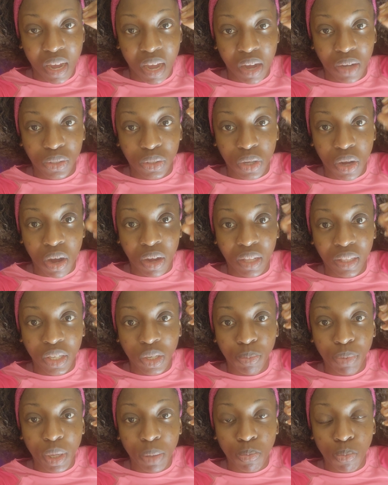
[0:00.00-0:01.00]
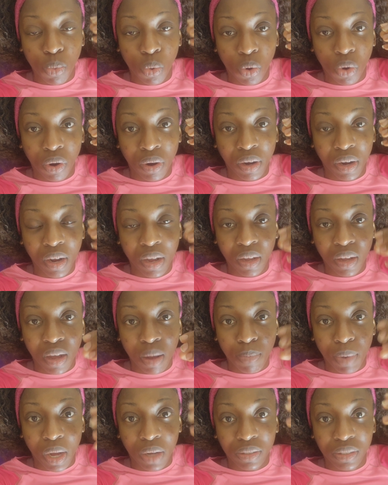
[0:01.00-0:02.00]
I'll talk a little bit more
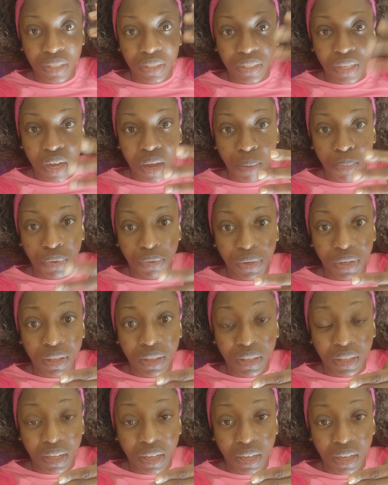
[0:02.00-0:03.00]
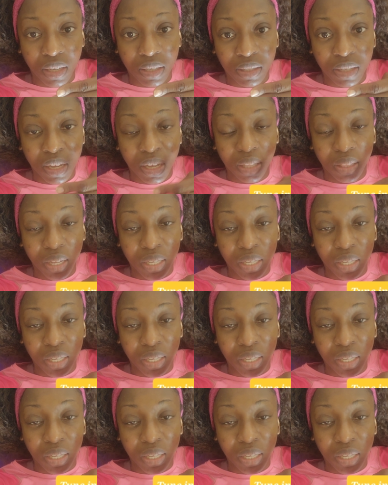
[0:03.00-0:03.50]
about the top three things